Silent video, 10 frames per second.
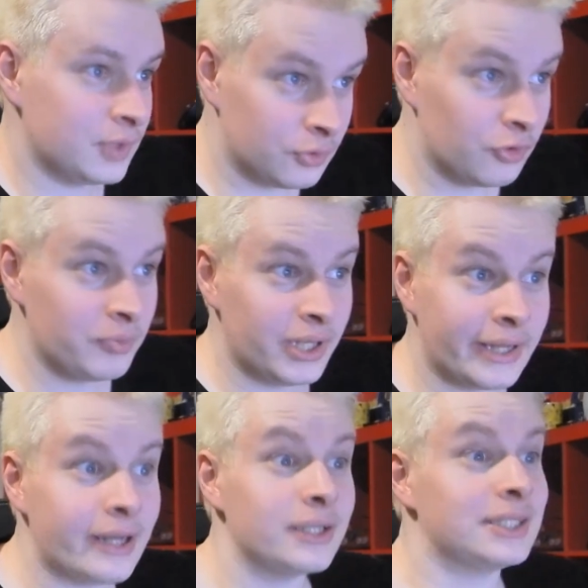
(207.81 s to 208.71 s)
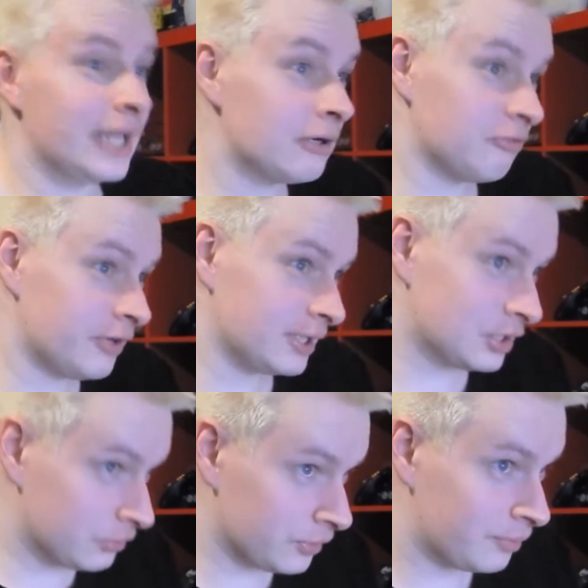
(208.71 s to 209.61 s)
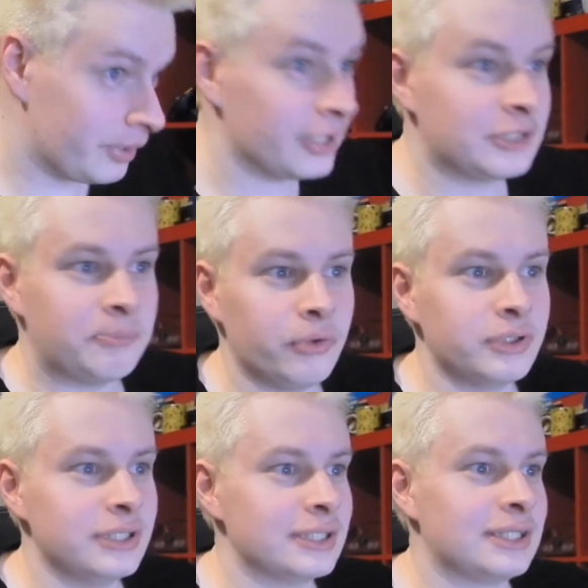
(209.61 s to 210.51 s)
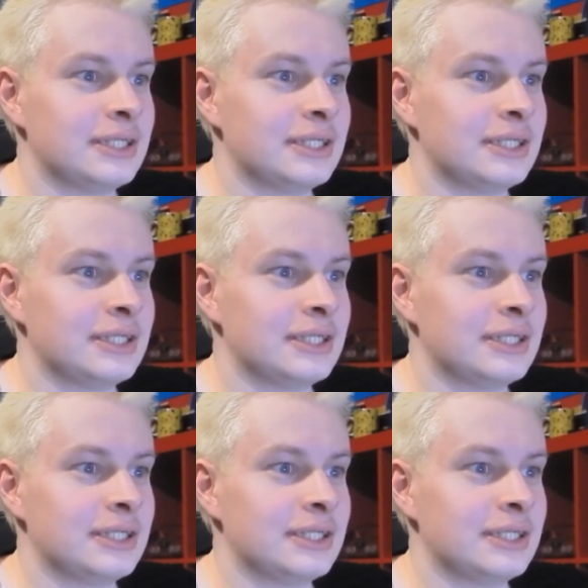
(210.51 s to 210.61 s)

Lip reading: The Goomba let out a terrifying scream and exploded,